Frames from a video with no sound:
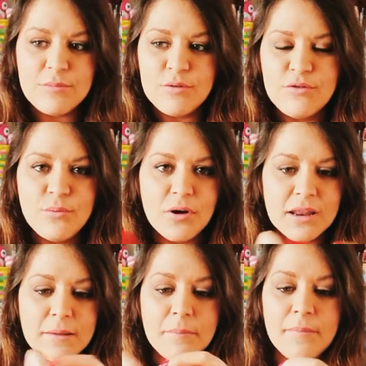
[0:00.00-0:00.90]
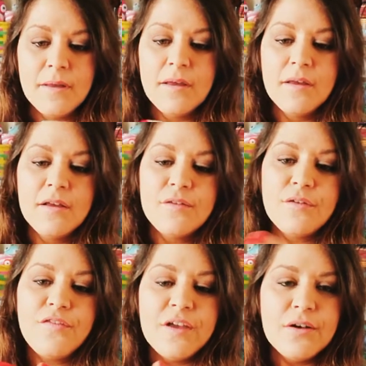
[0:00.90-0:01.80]
You do want it to
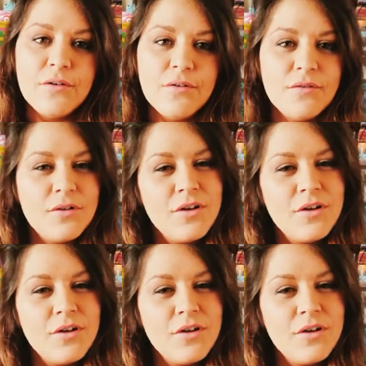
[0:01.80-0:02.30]
fill